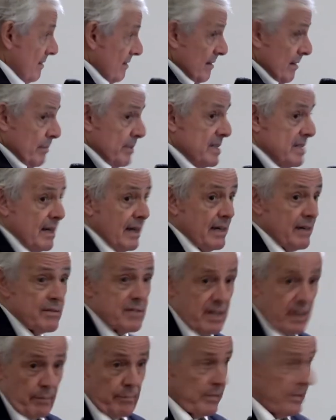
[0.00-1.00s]
let me tell you
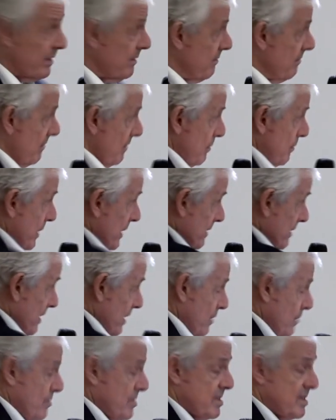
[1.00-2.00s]
something. You made
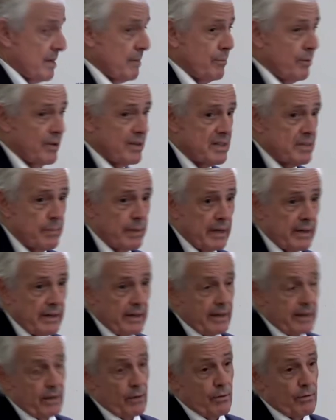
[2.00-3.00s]
the interesting point about
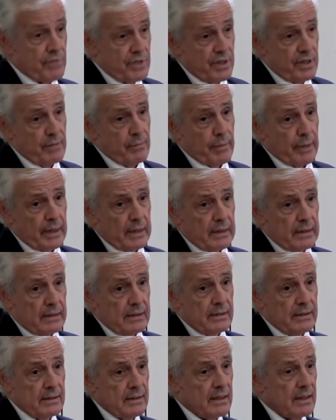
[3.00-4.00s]
getting off Gmail.
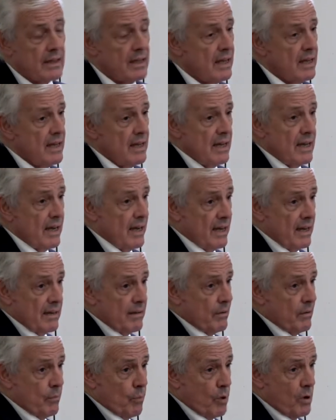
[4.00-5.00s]

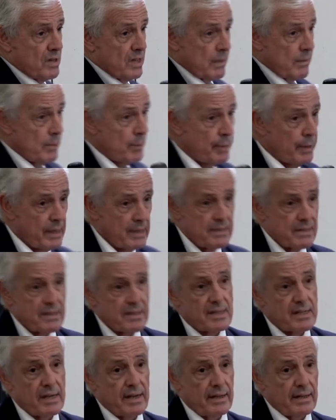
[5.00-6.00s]
What I'm about to
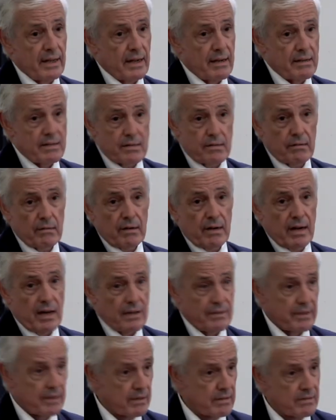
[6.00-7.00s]
say now has got
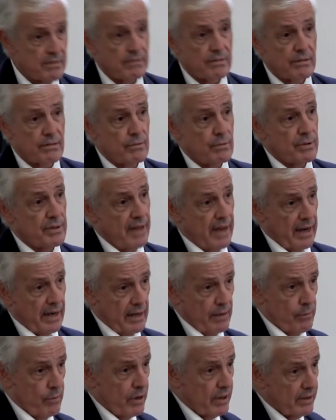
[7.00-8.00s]
nothing to do with
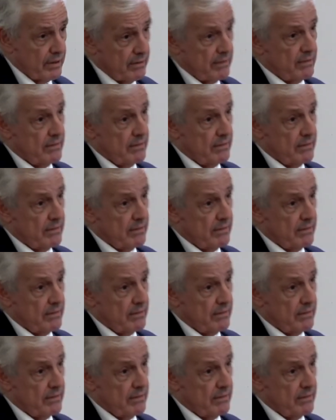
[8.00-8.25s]
anyone.